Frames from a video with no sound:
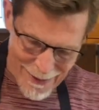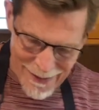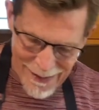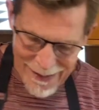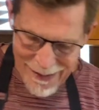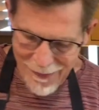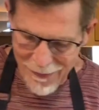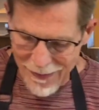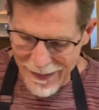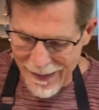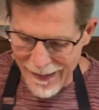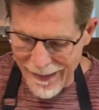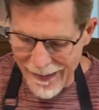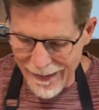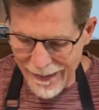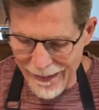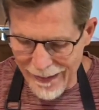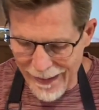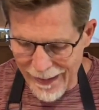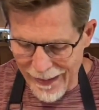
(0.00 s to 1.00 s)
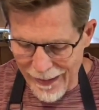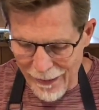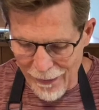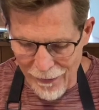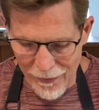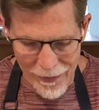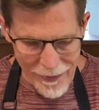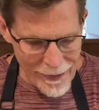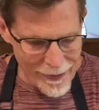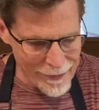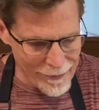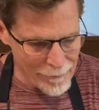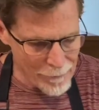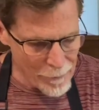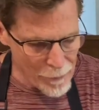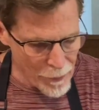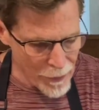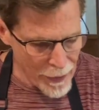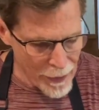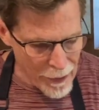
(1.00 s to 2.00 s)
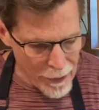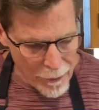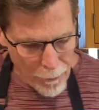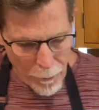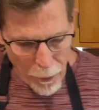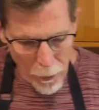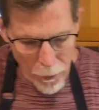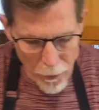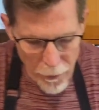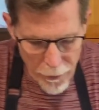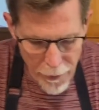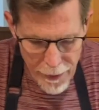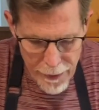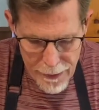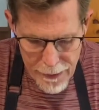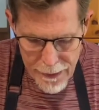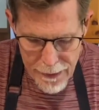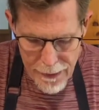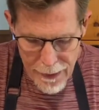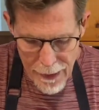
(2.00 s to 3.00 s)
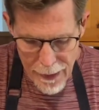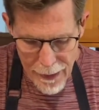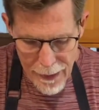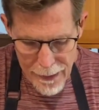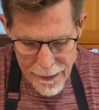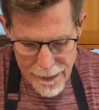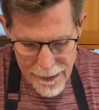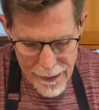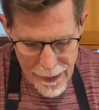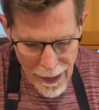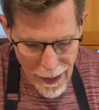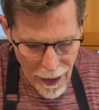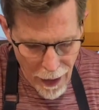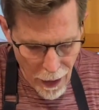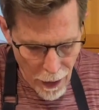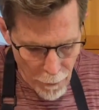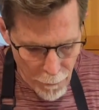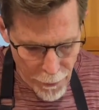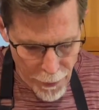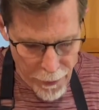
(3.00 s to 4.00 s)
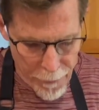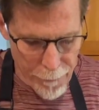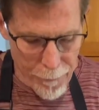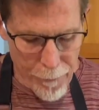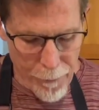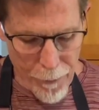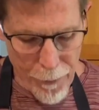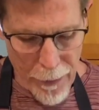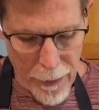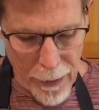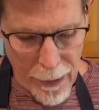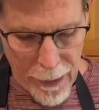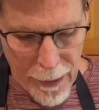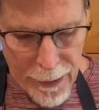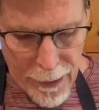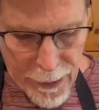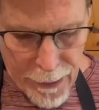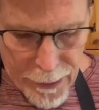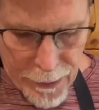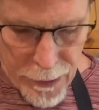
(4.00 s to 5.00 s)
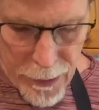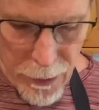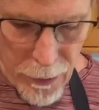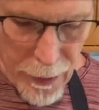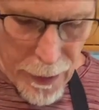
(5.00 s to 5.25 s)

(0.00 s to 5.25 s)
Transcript: Get rid of the glove. Pull these guys up so